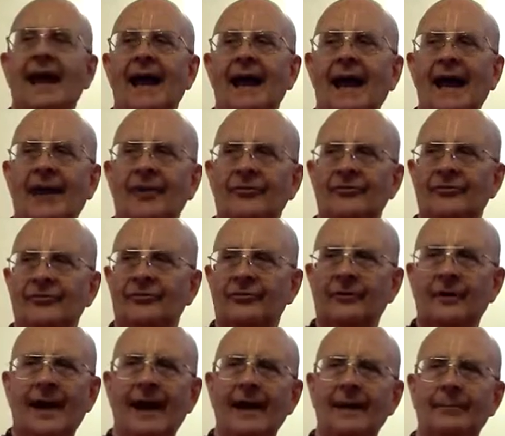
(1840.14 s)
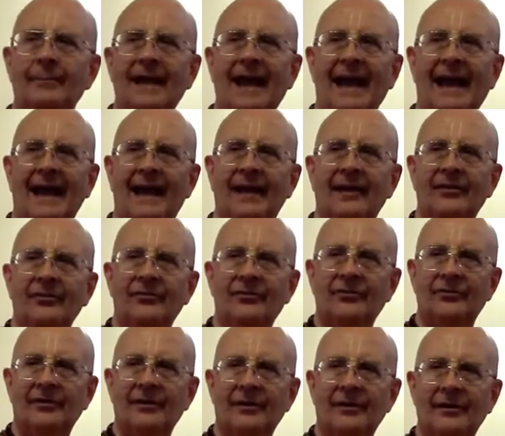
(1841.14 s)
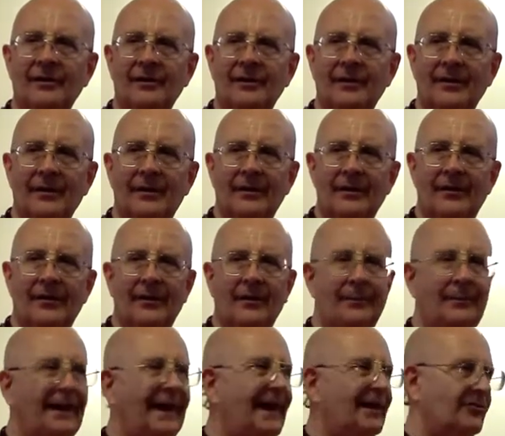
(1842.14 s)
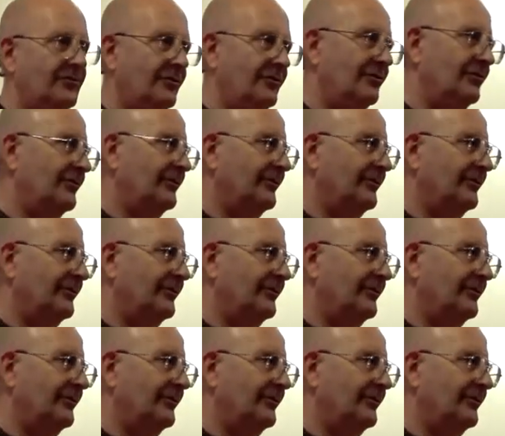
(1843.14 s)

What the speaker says: And it's described as the passenger.